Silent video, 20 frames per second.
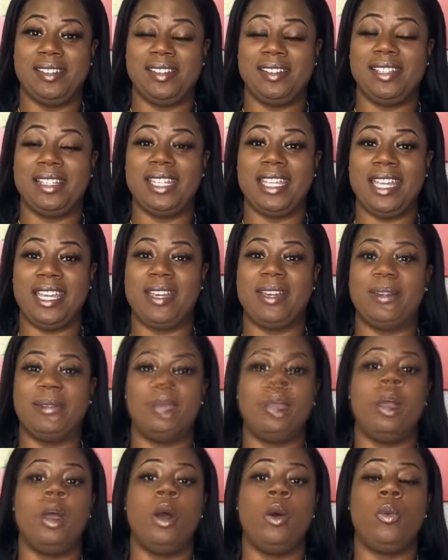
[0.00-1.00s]
Yeah.
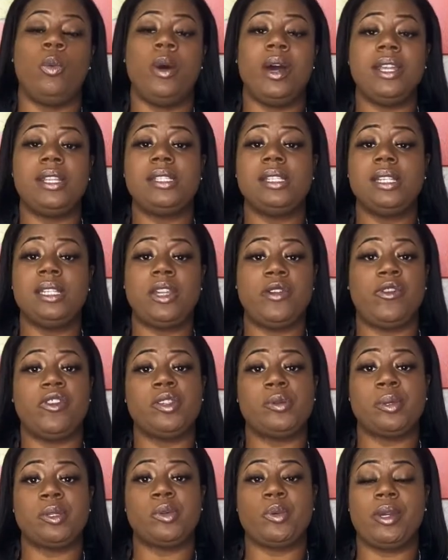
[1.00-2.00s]
What is the difference
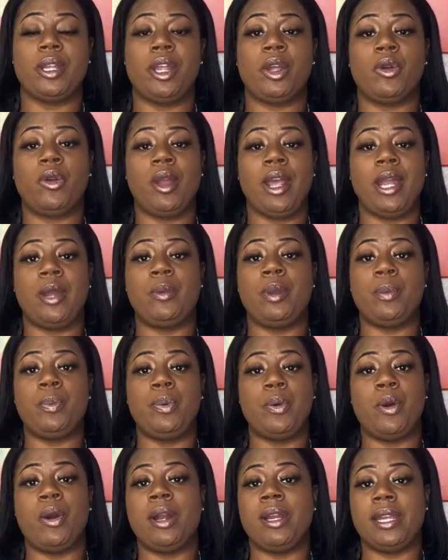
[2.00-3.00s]
between a credit
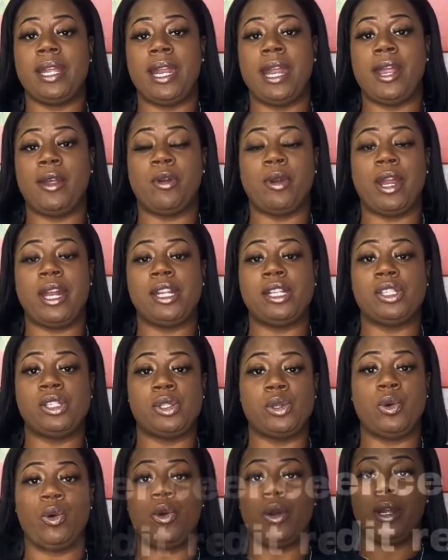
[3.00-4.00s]
report and a credit
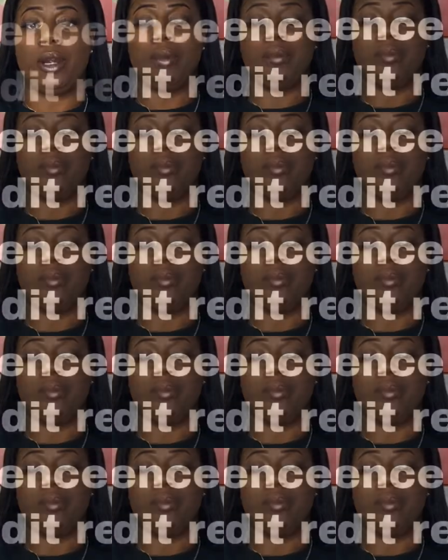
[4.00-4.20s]
score?